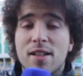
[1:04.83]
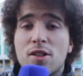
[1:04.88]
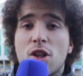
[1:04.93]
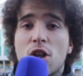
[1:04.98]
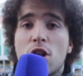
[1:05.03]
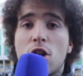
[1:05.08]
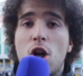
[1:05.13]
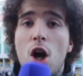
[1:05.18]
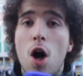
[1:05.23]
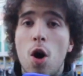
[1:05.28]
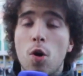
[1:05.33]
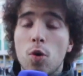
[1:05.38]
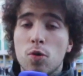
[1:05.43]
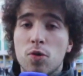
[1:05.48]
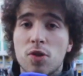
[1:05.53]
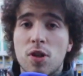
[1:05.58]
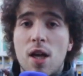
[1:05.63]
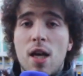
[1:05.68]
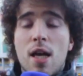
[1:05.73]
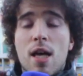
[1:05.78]
The
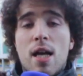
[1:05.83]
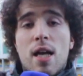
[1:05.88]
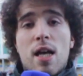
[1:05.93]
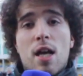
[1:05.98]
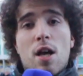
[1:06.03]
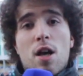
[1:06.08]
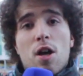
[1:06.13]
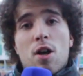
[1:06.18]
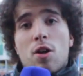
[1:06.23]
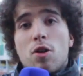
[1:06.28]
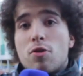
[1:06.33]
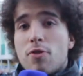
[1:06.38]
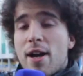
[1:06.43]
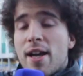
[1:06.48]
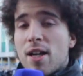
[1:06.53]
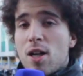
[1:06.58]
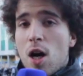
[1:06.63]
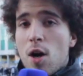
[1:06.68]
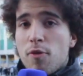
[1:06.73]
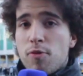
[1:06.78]
goals,
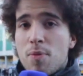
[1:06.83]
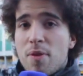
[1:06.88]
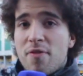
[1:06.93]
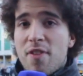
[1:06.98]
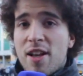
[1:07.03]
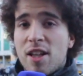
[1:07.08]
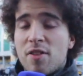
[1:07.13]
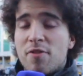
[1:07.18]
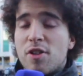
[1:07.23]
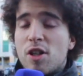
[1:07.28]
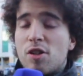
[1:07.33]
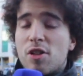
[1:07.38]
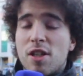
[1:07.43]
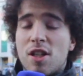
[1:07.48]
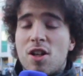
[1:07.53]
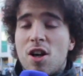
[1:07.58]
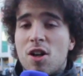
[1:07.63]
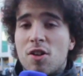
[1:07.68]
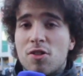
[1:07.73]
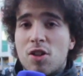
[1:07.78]
great goal from Ivanovic. He
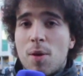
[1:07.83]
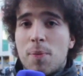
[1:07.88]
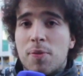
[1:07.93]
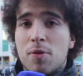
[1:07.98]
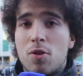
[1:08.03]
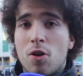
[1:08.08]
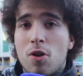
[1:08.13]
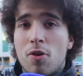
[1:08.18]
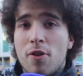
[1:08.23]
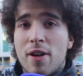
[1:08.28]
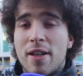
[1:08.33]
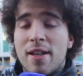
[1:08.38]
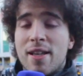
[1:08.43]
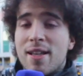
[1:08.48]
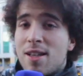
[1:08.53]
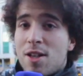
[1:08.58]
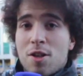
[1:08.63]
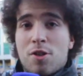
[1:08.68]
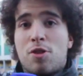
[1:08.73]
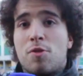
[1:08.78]
can't stop scoring.
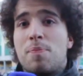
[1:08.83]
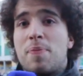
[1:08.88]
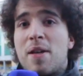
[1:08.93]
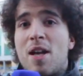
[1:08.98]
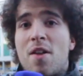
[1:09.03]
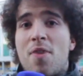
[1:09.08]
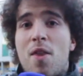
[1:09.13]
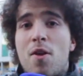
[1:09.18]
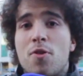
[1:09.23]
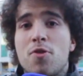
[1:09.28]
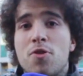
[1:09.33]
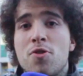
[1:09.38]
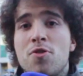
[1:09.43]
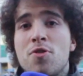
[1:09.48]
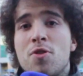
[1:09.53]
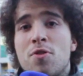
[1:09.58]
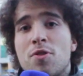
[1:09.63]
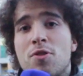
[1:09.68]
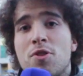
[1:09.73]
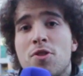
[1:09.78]
Should be on the
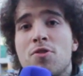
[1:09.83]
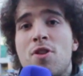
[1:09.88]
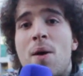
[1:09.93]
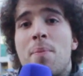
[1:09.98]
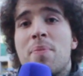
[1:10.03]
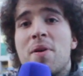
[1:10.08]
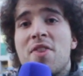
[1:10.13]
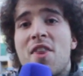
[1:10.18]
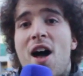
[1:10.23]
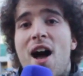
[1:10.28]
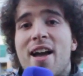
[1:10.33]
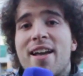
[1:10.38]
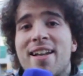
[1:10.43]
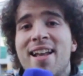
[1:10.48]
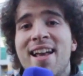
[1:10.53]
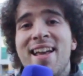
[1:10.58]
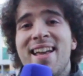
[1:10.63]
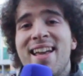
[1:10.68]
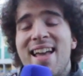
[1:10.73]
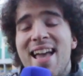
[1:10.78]
new number 9.